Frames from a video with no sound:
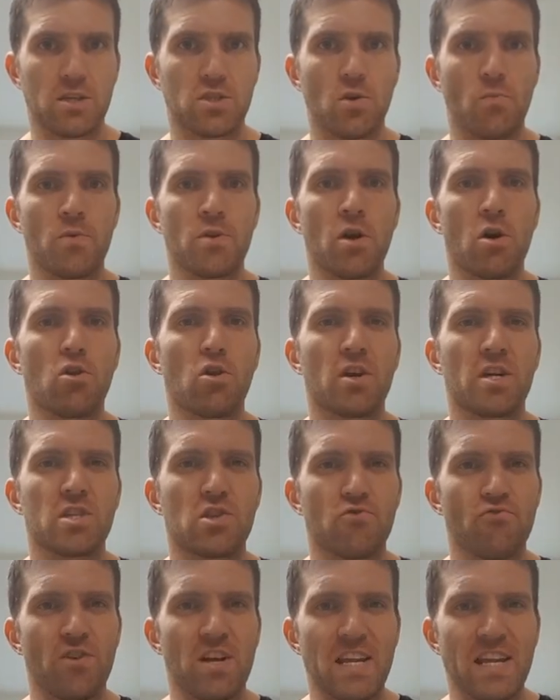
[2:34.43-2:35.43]
So we're not looking
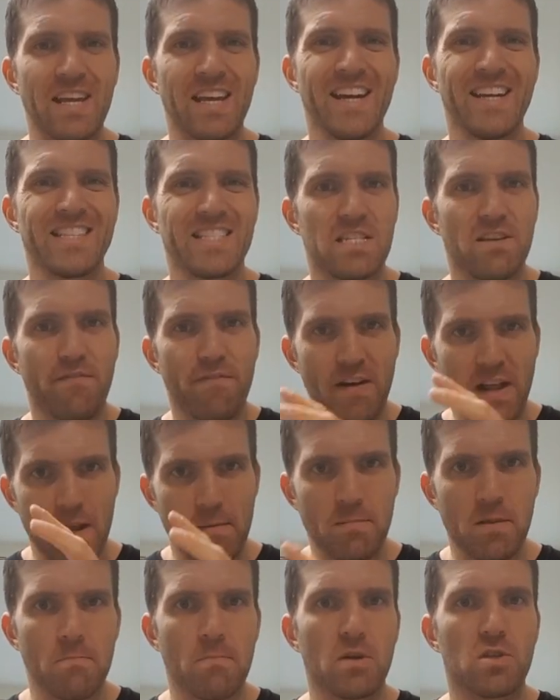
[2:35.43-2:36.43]
to really
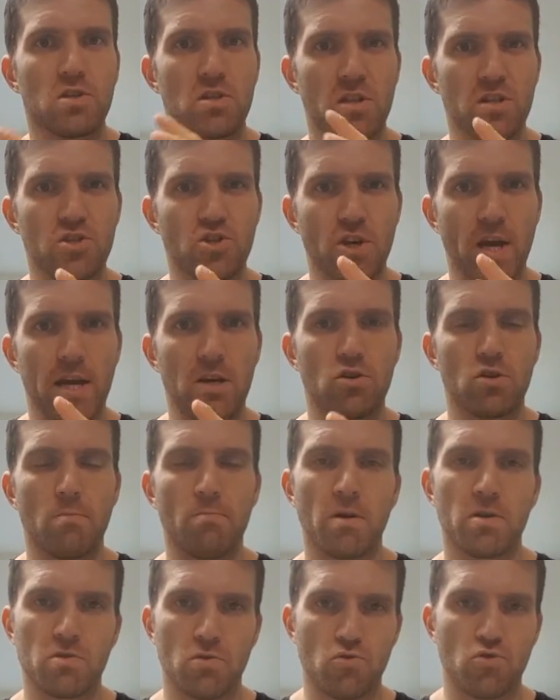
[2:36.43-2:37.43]
develop the muscle and change the
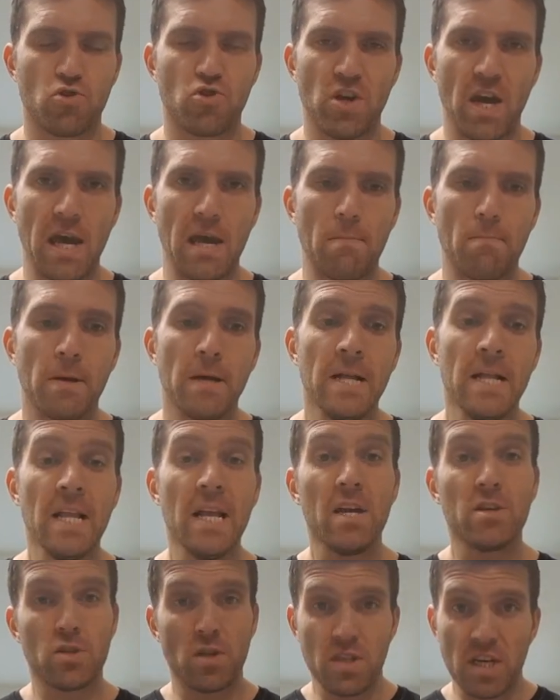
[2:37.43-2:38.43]
muscle shape.
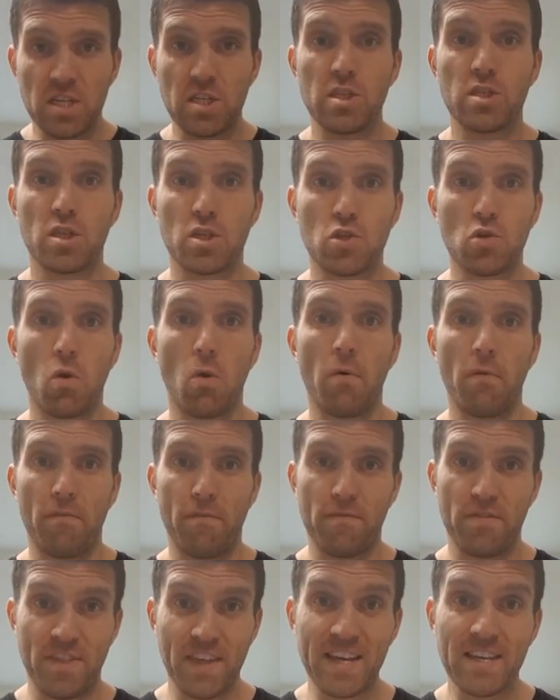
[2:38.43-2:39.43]
So this is the
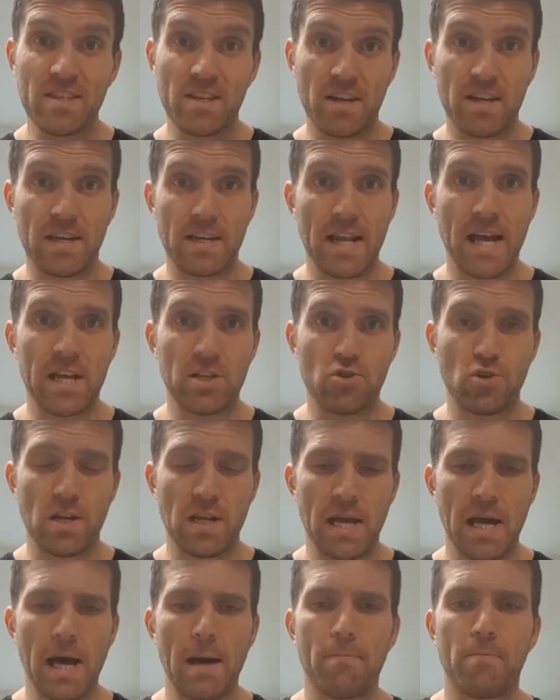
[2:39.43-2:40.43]
sort of thing that can
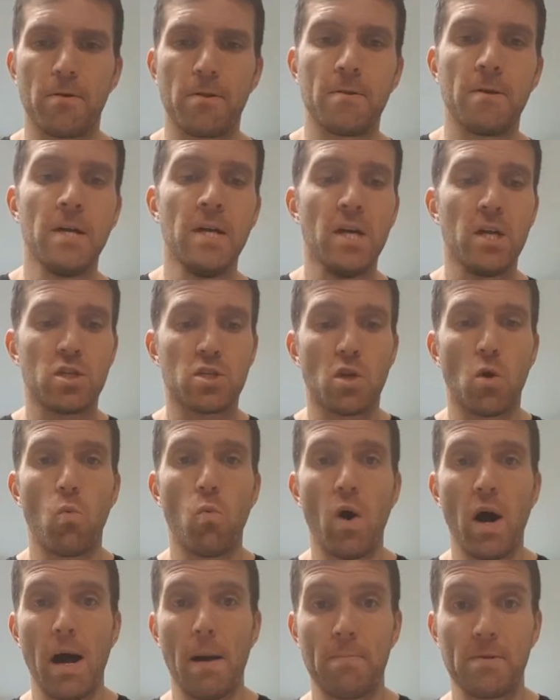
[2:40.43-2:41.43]
actually happen. So
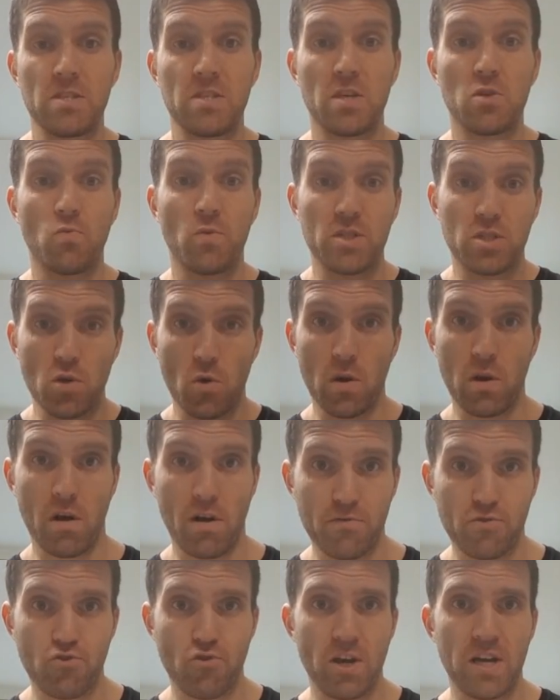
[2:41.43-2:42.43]
what happens is we do a
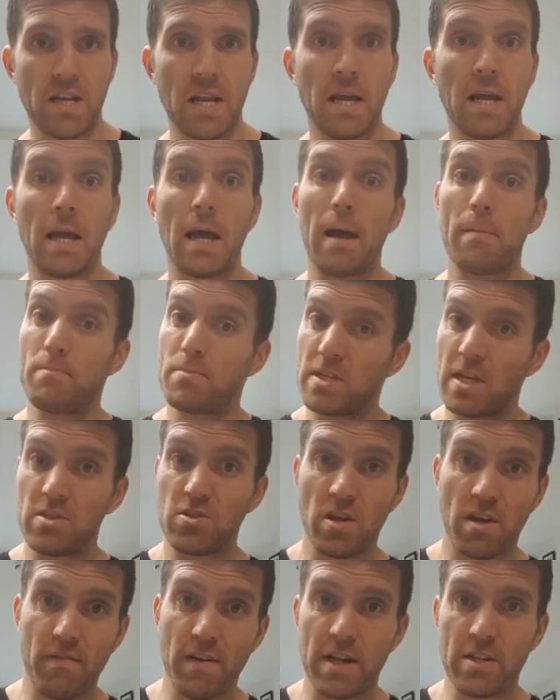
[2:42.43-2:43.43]
lot of training, and
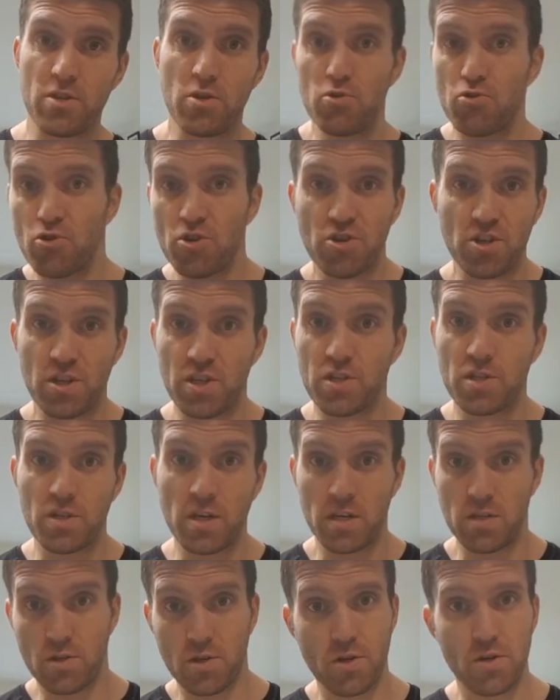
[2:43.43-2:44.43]
potentially if our nutrition
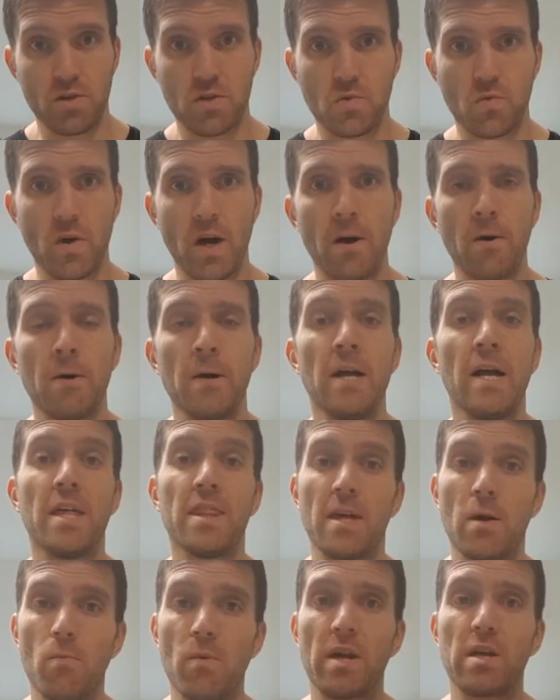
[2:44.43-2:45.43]
is good as well,
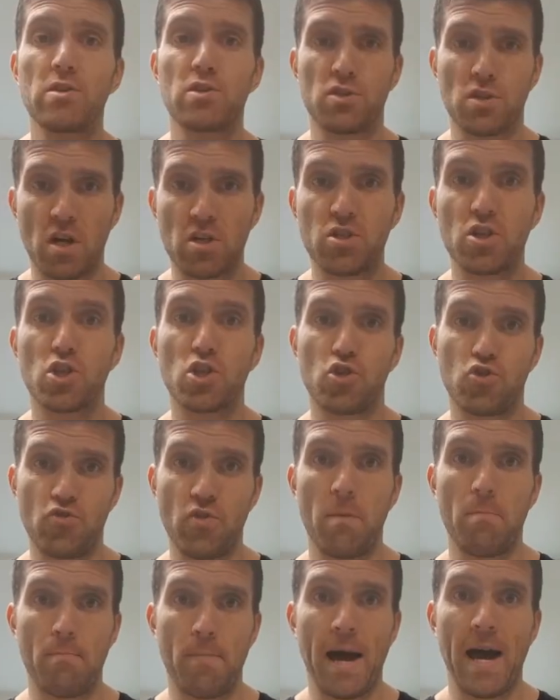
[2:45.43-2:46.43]
then we can start to
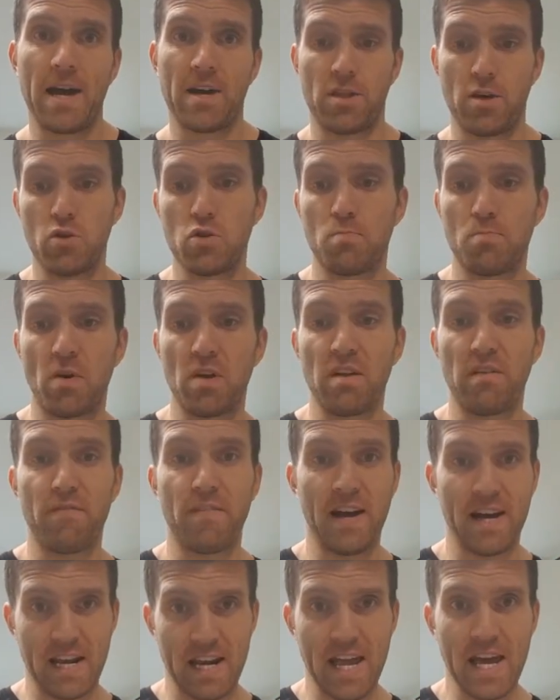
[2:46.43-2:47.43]
strip back those body
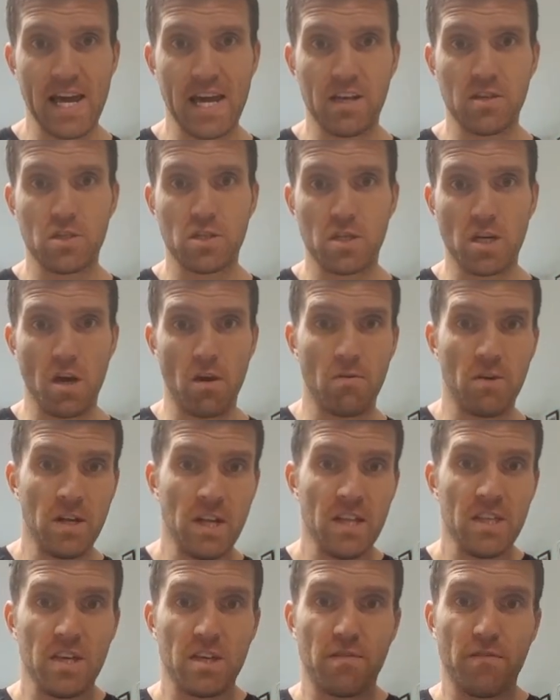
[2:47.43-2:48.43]
fat layers. So
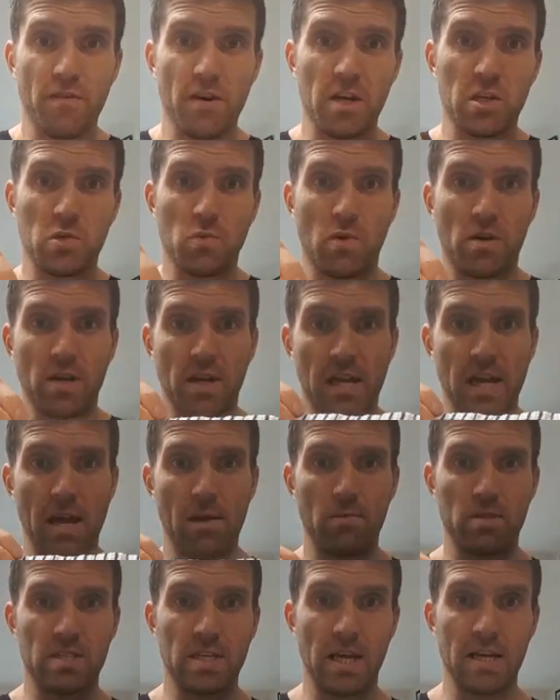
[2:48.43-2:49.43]
this first one, okay,
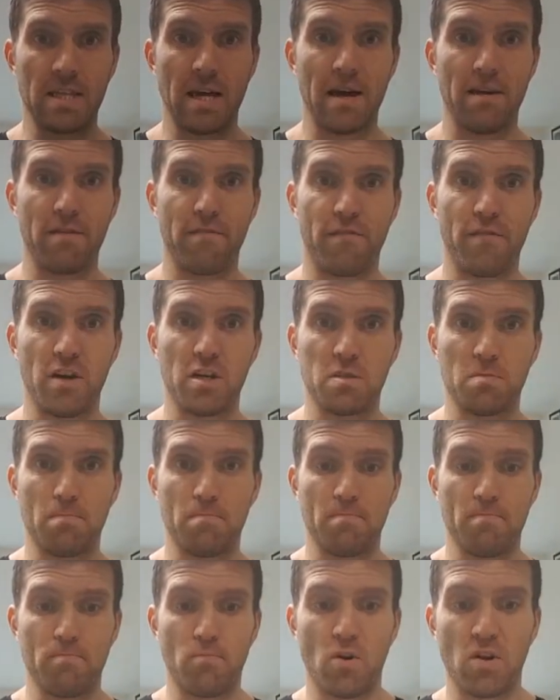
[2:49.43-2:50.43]
let's take that first
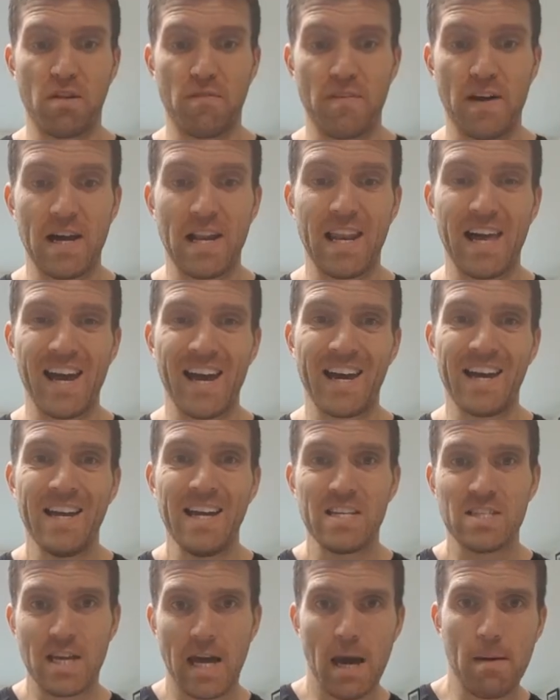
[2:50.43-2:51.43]
body fat layer.
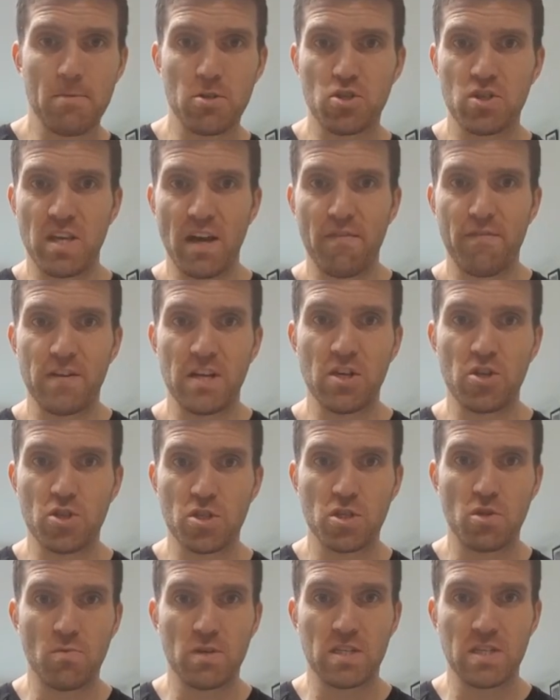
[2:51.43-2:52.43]
So how much
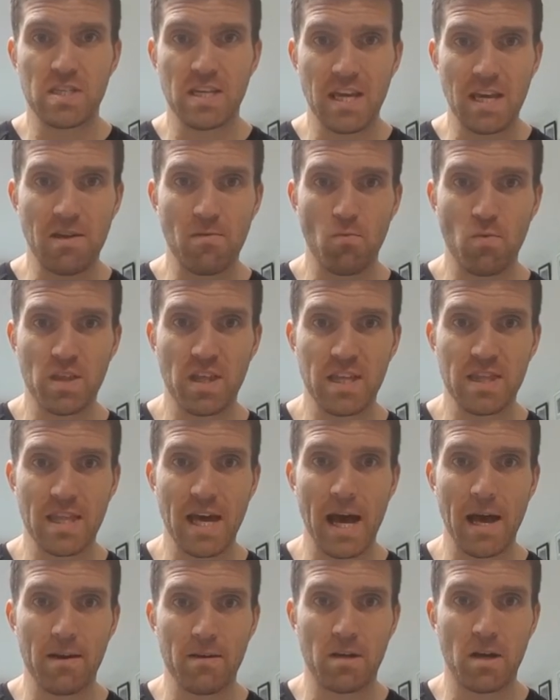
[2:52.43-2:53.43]
definition do we see within
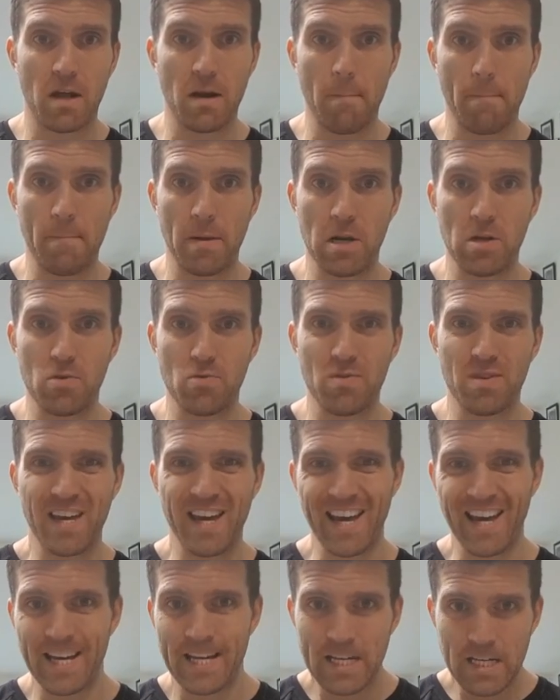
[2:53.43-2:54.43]
that kind of balloon
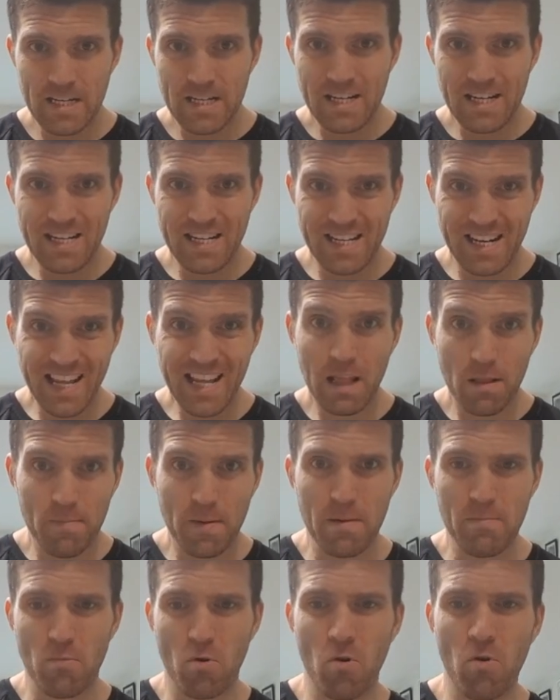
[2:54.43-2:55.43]
there? A little
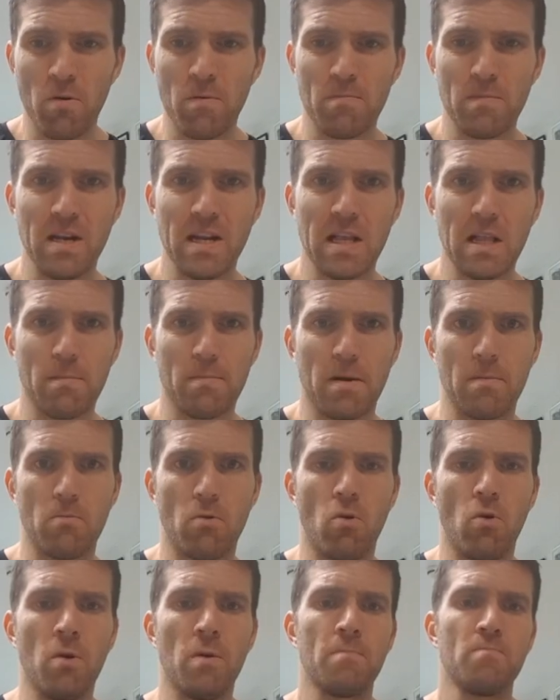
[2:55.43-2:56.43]
bit
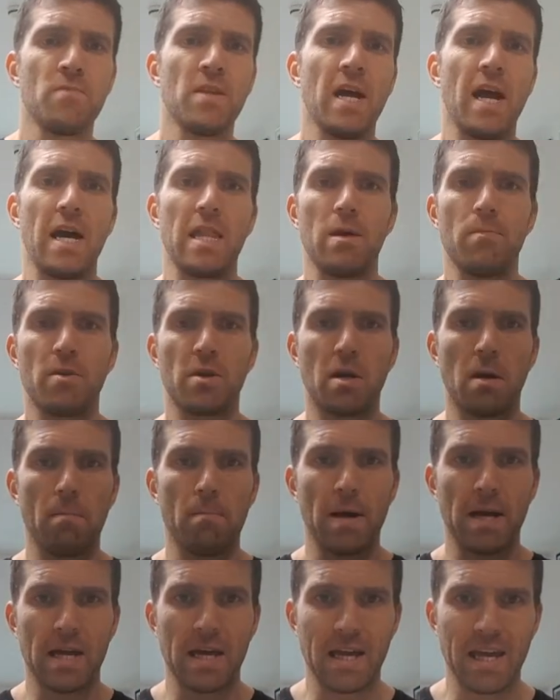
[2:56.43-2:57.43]
more, and then we come
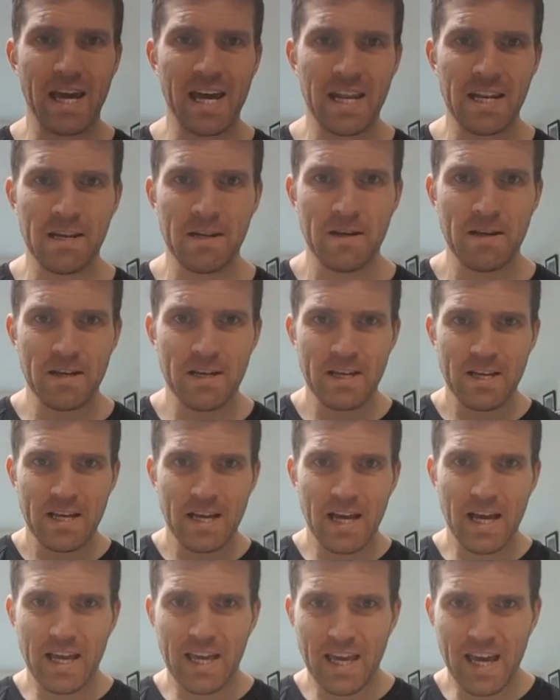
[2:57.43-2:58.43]
back again.
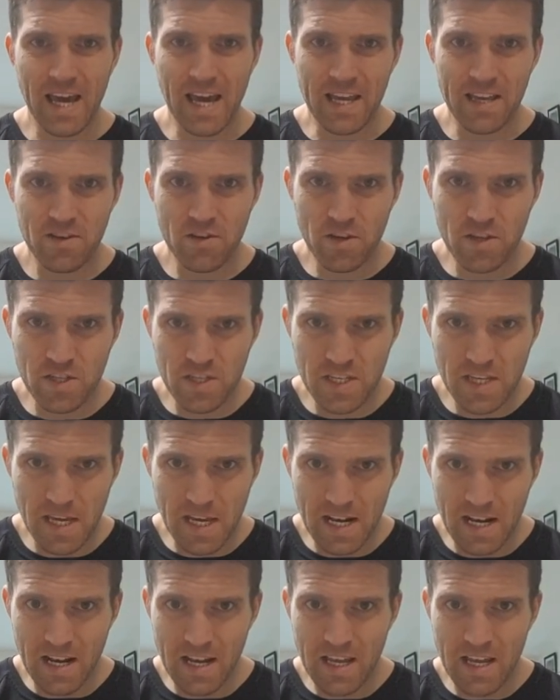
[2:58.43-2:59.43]
Okay, you can see
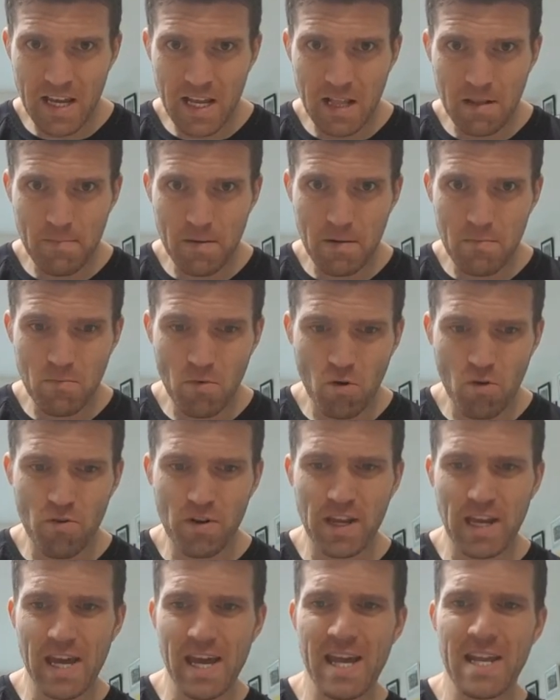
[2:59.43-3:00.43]
a little bit more
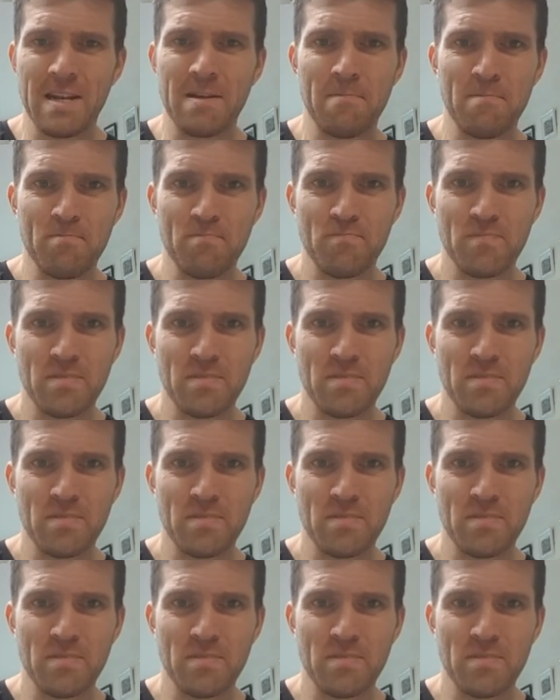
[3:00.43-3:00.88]
again.